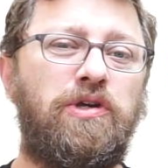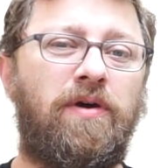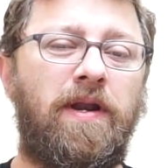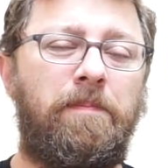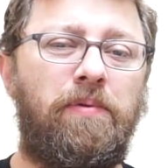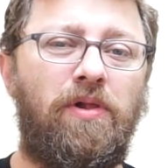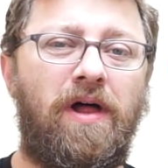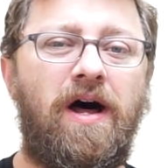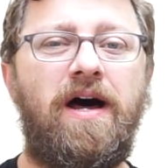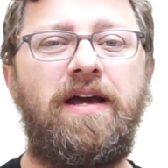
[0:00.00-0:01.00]
You can
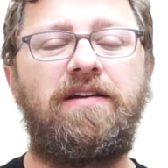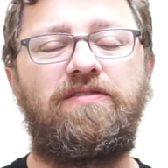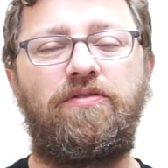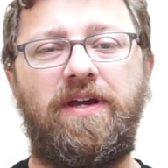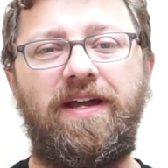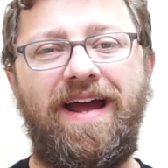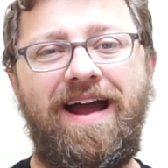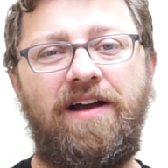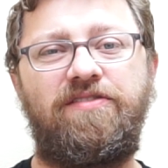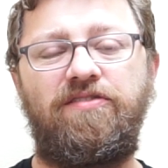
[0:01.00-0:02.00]
apply to get
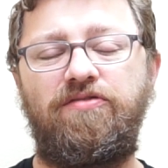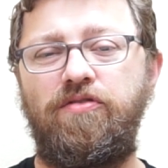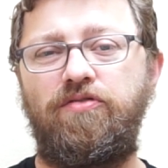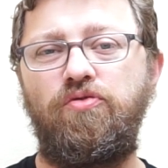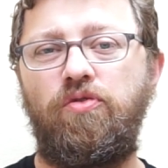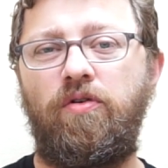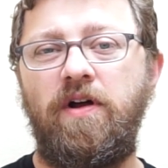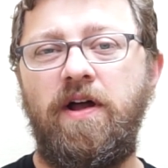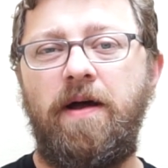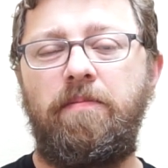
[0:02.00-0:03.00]
access to the tool,
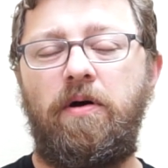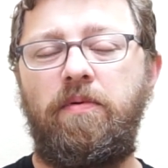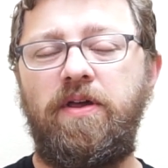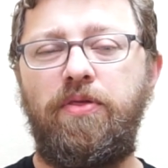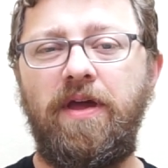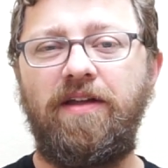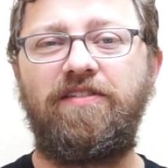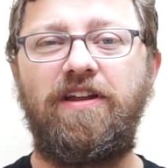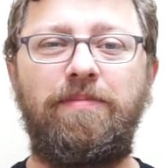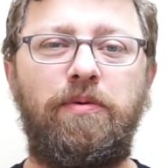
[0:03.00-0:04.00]
but we think it's
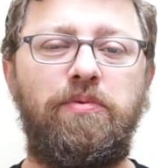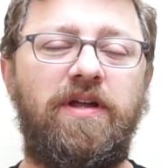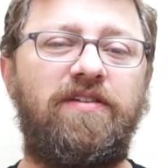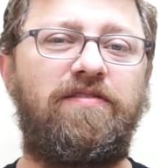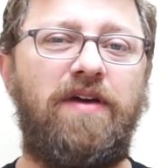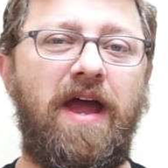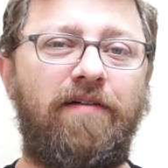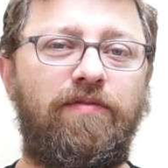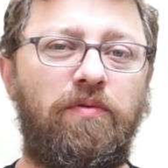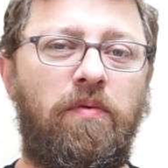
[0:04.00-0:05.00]
going to be released to
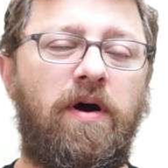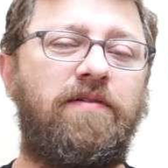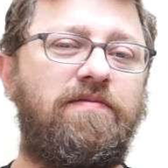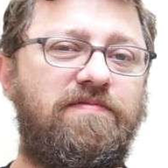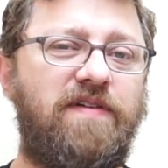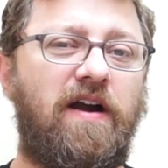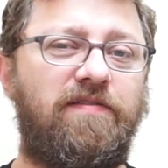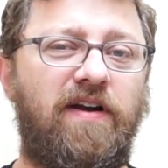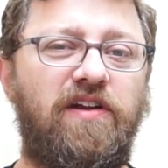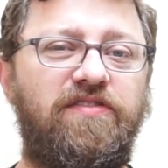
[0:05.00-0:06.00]
everyone very,
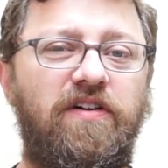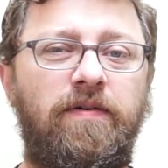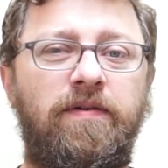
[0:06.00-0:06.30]
very soon.